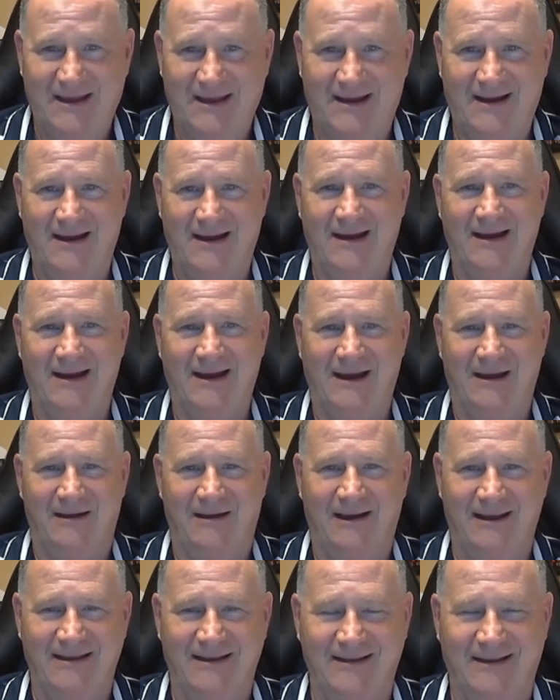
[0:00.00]

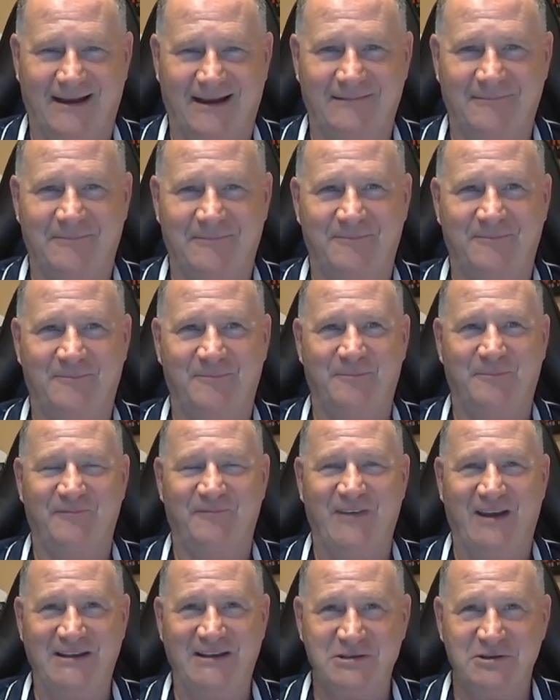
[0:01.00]
I
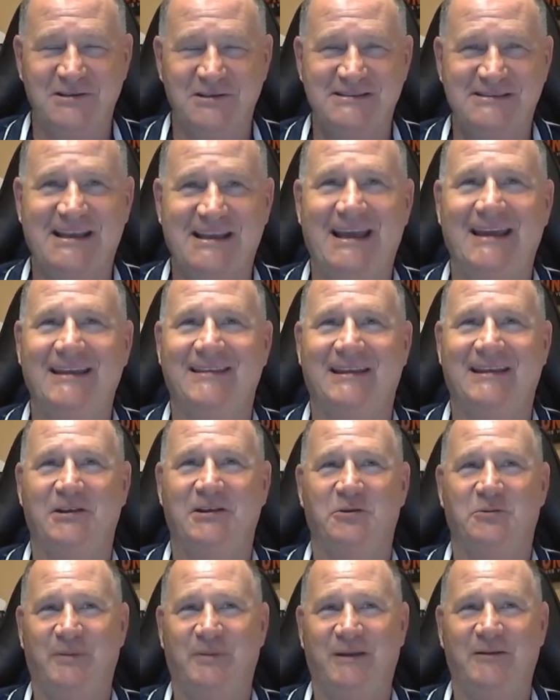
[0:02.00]
venture to say that
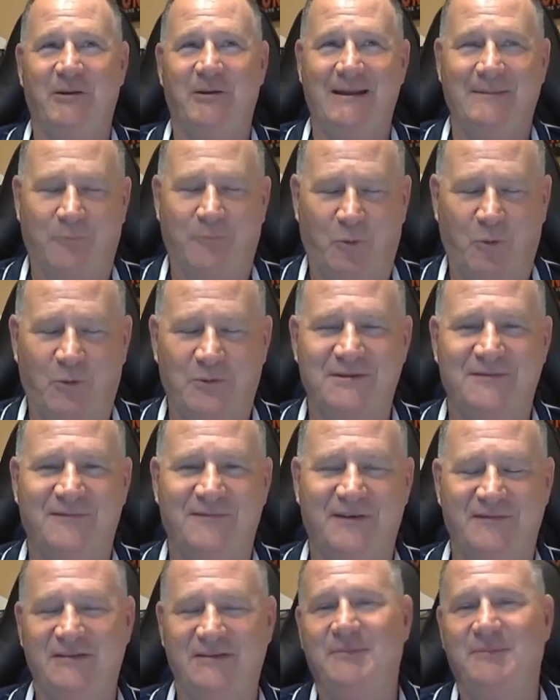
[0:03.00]
you'd be right more than
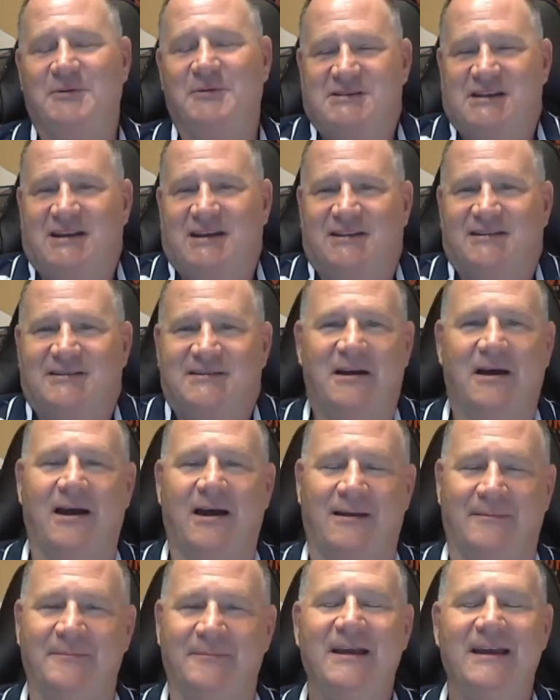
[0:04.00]
50% of the
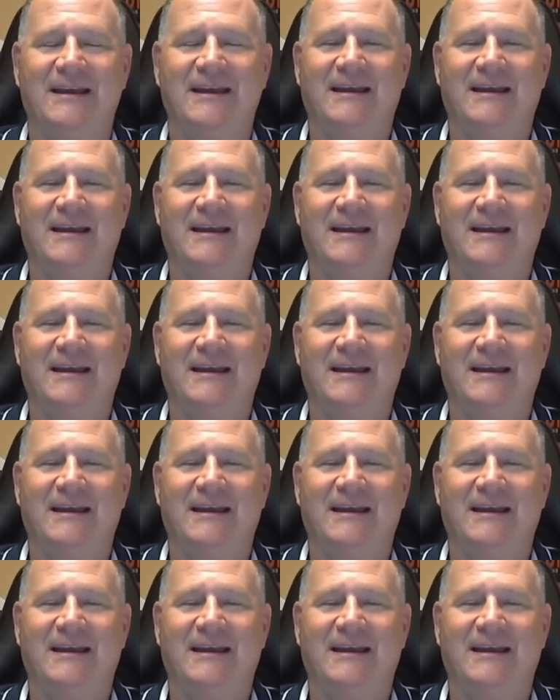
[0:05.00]
time